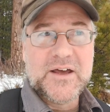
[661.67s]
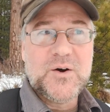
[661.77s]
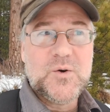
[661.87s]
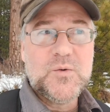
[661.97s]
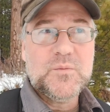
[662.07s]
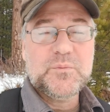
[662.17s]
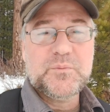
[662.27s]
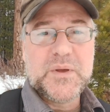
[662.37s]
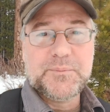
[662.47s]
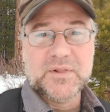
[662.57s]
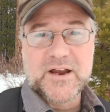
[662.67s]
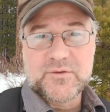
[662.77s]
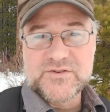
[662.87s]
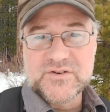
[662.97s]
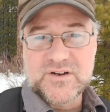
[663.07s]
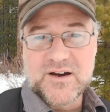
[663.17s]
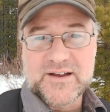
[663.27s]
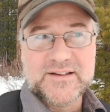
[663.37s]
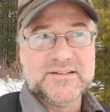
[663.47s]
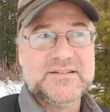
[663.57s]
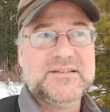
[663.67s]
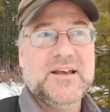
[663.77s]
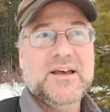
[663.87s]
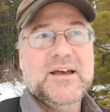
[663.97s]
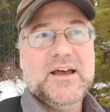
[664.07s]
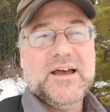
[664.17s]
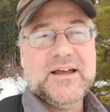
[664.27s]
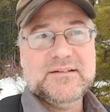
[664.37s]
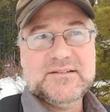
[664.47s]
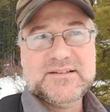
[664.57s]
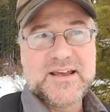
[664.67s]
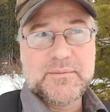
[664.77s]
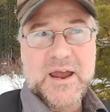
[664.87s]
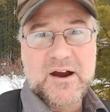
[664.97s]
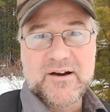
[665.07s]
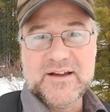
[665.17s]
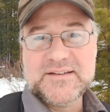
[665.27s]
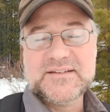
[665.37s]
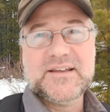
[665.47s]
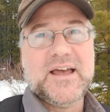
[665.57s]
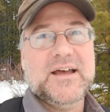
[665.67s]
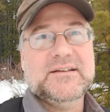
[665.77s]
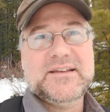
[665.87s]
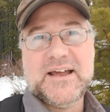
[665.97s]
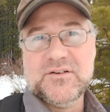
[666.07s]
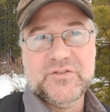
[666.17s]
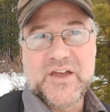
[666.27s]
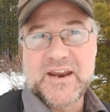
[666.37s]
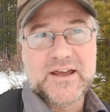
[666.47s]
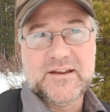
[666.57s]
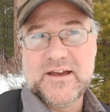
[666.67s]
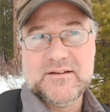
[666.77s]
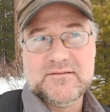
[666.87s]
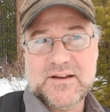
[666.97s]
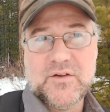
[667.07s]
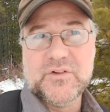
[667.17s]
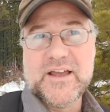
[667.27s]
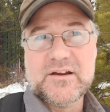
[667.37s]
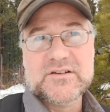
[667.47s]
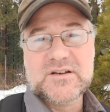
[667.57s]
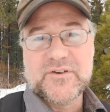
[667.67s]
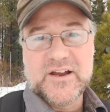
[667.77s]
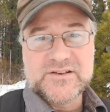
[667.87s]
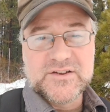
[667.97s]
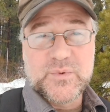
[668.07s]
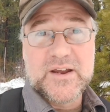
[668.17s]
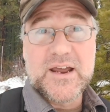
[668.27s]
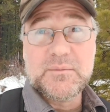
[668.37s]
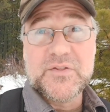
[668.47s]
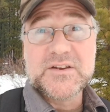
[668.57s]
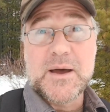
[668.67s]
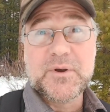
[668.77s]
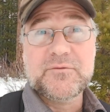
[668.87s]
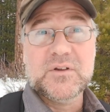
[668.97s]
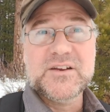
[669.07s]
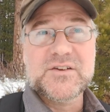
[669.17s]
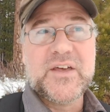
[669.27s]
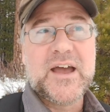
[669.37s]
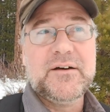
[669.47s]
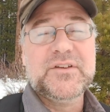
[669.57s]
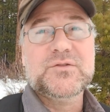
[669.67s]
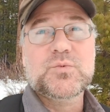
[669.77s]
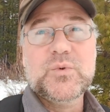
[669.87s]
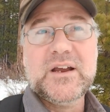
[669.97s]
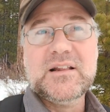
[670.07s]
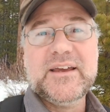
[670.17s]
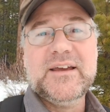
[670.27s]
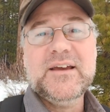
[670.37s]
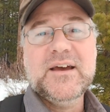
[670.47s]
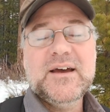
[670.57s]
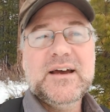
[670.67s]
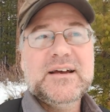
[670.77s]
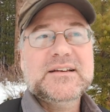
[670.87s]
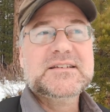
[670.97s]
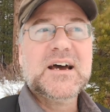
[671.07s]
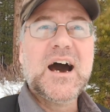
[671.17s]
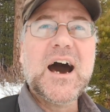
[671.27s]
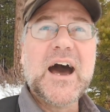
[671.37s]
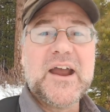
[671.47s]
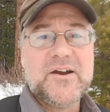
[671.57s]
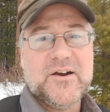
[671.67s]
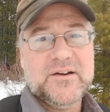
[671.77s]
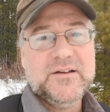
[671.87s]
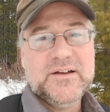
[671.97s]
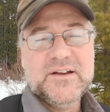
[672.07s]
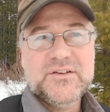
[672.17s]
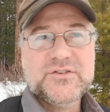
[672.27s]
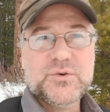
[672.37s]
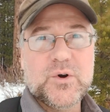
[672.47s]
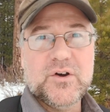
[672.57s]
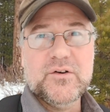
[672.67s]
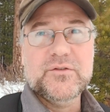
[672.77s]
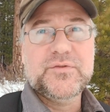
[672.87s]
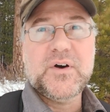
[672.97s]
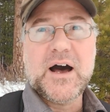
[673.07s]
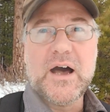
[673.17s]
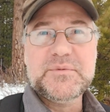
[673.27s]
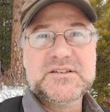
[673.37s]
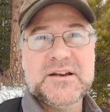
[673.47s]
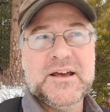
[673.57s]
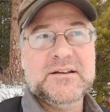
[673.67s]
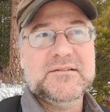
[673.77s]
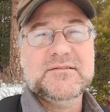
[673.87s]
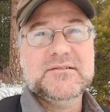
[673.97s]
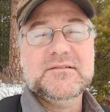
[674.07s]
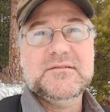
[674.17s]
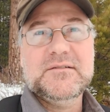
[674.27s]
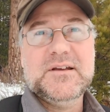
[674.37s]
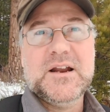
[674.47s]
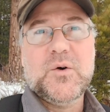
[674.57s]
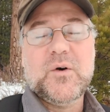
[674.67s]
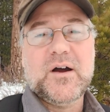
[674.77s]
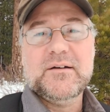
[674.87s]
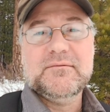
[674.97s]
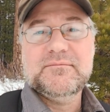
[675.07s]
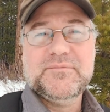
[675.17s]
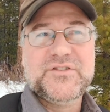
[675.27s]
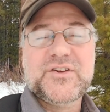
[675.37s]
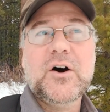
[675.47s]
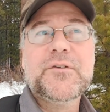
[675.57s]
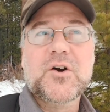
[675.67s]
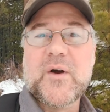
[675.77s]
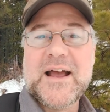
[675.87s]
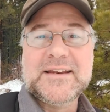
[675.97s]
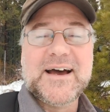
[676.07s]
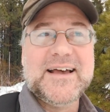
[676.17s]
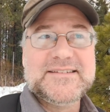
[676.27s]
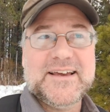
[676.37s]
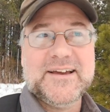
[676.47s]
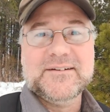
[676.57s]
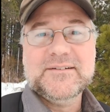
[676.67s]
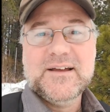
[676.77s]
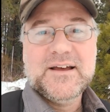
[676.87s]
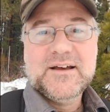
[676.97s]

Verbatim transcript: I know people like Richard Dawkins and Sam Harris and Daniel Dennett and you know the late Christopher Hitchens. When you get them on the topic of religion, they have this really tired, sort of obstinate, you know, self aggrandizing